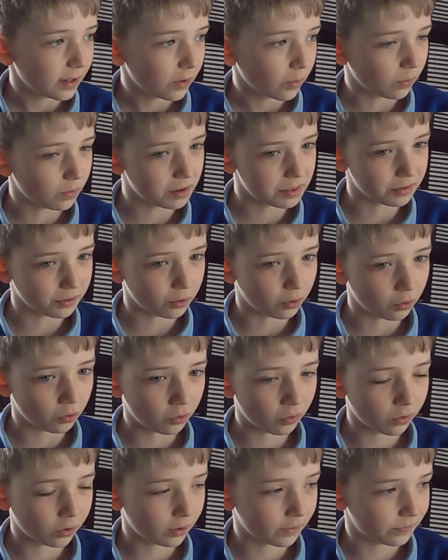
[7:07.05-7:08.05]
with
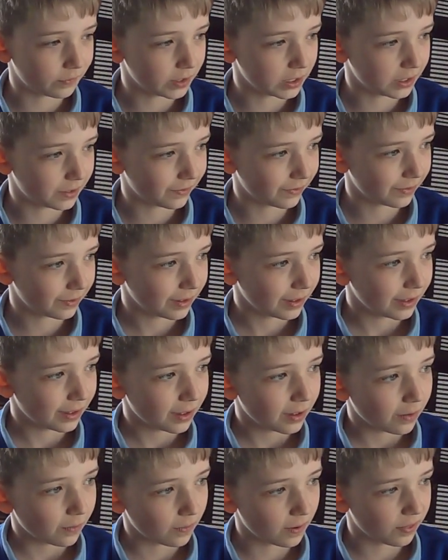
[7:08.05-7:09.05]
all of his
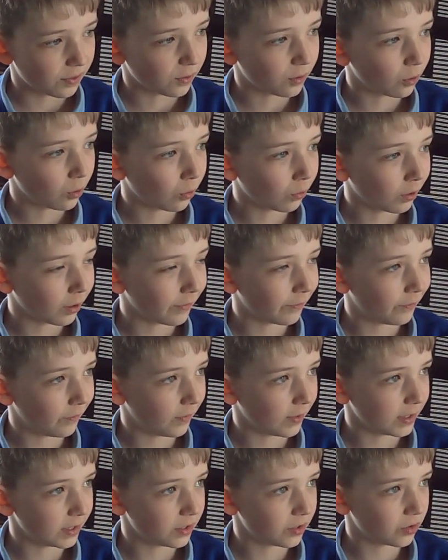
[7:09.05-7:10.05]

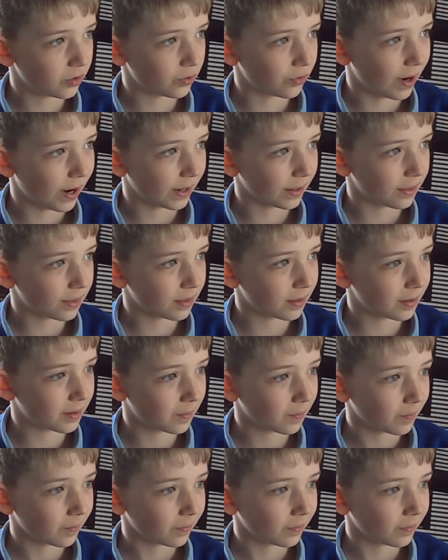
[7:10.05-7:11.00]
strength.